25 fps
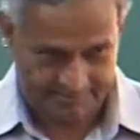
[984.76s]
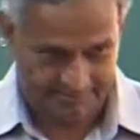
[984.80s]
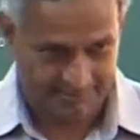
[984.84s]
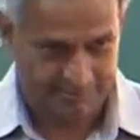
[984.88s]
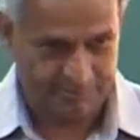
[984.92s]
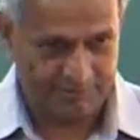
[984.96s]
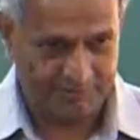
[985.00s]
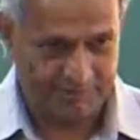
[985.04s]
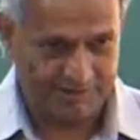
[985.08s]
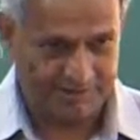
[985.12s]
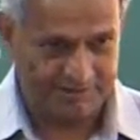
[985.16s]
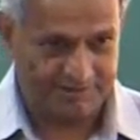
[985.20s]

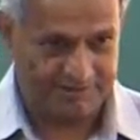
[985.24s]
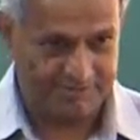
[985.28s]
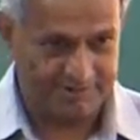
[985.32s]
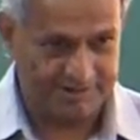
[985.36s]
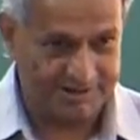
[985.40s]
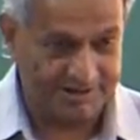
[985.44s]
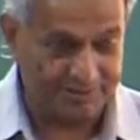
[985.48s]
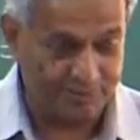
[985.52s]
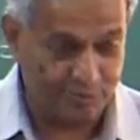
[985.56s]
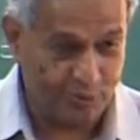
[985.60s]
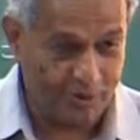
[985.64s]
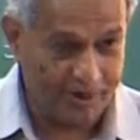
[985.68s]
You follow,
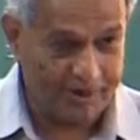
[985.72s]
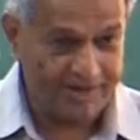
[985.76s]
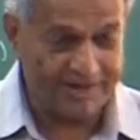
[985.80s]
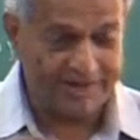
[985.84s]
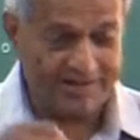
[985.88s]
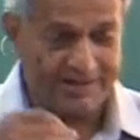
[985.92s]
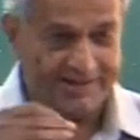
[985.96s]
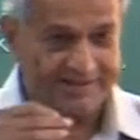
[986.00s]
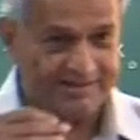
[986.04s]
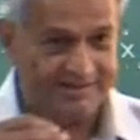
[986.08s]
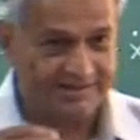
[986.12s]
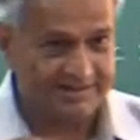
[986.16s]
because
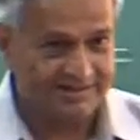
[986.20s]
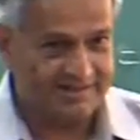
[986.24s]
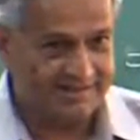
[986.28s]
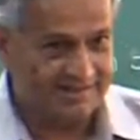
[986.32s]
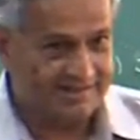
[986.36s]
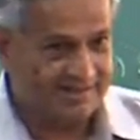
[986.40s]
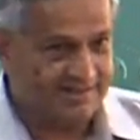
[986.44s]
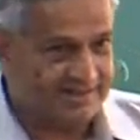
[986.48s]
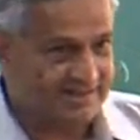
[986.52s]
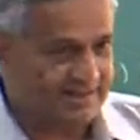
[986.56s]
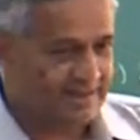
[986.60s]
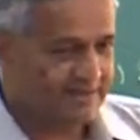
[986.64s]
why I said
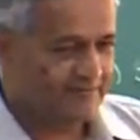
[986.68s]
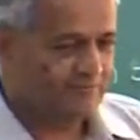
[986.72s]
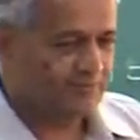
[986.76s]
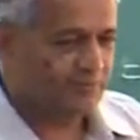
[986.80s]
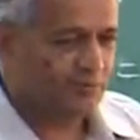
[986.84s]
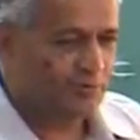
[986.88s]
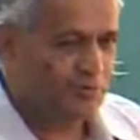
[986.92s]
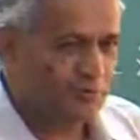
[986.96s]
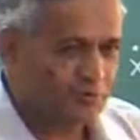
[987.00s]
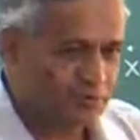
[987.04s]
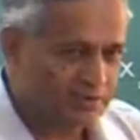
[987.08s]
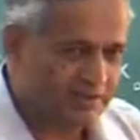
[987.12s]
is, if
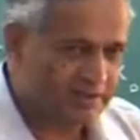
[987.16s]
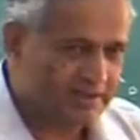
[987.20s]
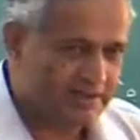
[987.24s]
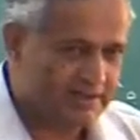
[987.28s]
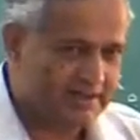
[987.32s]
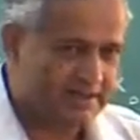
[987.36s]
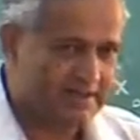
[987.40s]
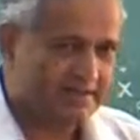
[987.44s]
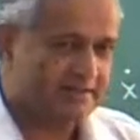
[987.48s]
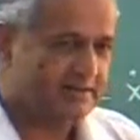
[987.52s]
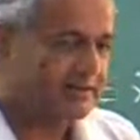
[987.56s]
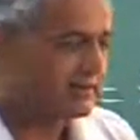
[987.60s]
you
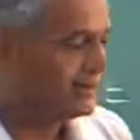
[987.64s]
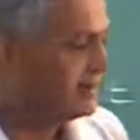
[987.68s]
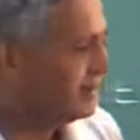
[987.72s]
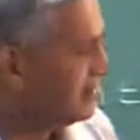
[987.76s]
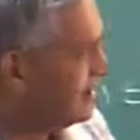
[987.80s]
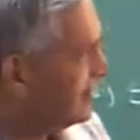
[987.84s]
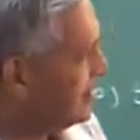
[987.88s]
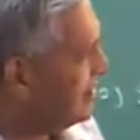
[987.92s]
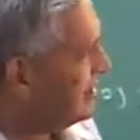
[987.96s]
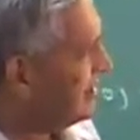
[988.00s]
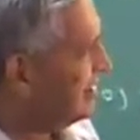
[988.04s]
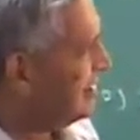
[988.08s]
treat
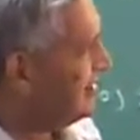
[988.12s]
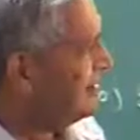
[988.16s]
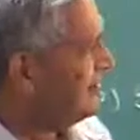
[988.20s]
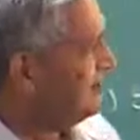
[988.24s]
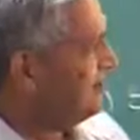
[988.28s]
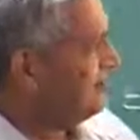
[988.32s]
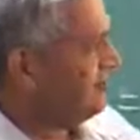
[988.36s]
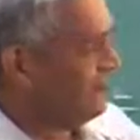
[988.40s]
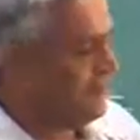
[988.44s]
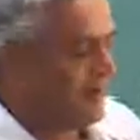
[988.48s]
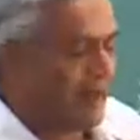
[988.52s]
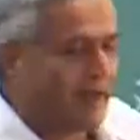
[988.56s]

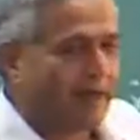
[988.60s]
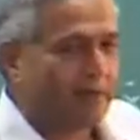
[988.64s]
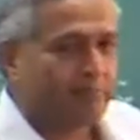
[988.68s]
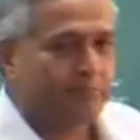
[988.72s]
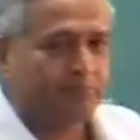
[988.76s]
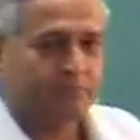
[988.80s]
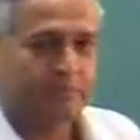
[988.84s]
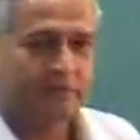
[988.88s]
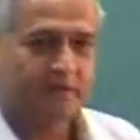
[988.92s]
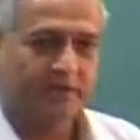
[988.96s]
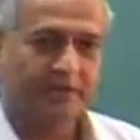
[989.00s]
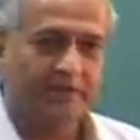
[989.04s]

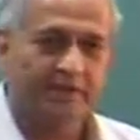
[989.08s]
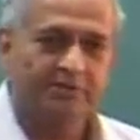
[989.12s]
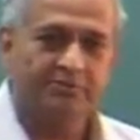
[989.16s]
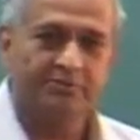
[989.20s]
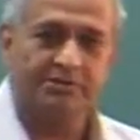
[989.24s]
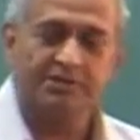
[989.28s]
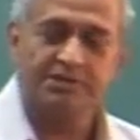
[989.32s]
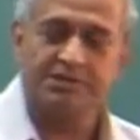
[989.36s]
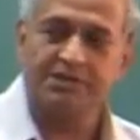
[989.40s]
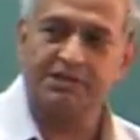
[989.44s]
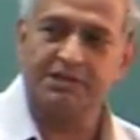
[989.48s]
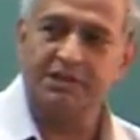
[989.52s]
flap
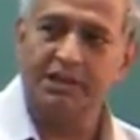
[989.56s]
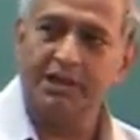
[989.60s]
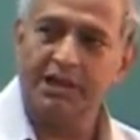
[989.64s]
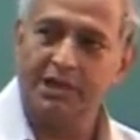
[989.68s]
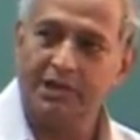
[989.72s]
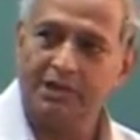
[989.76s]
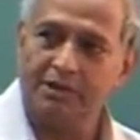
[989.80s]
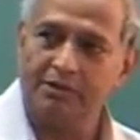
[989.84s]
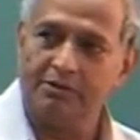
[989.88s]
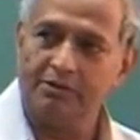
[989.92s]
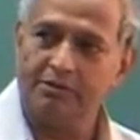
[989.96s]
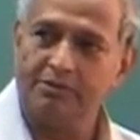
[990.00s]
equation
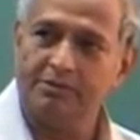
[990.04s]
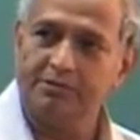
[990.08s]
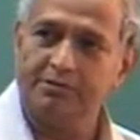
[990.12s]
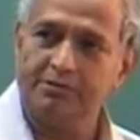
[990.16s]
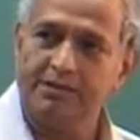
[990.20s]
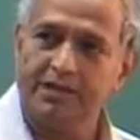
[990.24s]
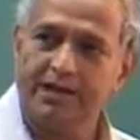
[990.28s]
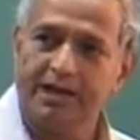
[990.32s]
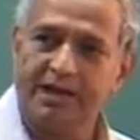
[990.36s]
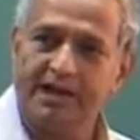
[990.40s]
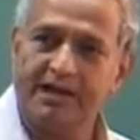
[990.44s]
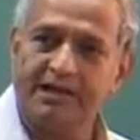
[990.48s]

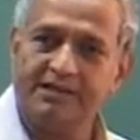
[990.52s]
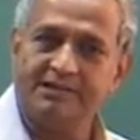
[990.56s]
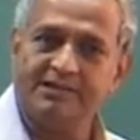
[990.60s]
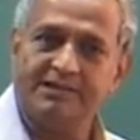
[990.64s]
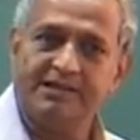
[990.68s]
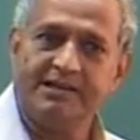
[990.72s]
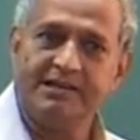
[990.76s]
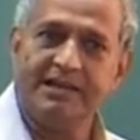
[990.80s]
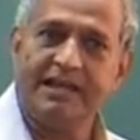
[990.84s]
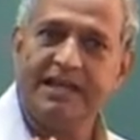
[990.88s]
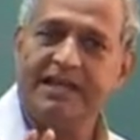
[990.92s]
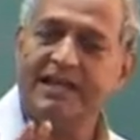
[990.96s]
alone as
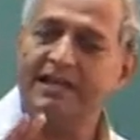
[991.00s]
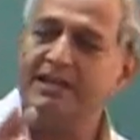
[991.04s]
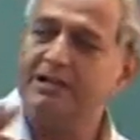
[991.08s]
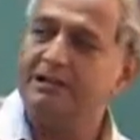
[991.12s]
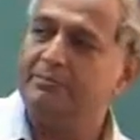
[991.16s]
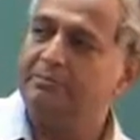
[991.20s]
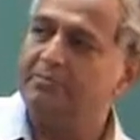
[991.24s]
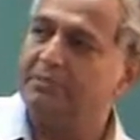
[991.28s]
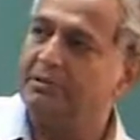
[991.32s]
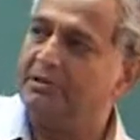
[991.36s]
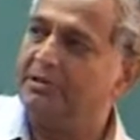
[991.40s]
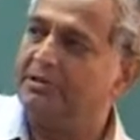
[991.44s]
an
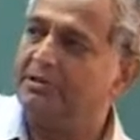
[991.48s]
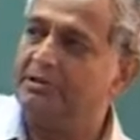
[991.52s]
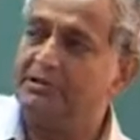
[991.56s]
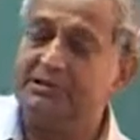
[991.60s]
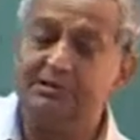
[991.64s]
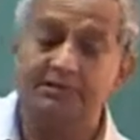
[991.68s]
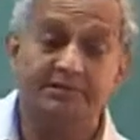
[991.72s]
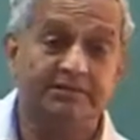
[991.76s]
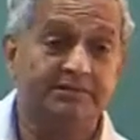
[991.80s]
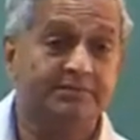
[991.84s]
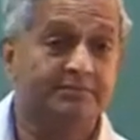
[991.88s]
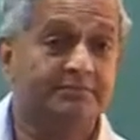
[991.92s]

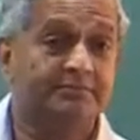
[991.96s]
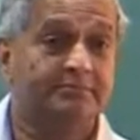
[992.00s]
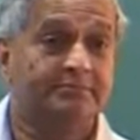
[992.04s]
independent